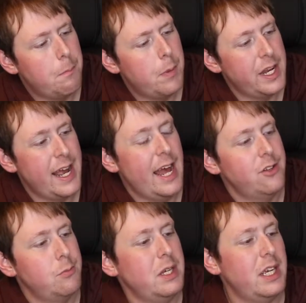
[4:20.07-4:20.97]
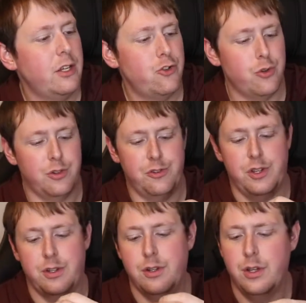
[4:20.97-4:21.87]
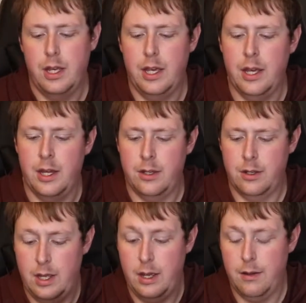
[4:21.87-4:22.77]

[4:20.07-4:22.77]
but it has me interested in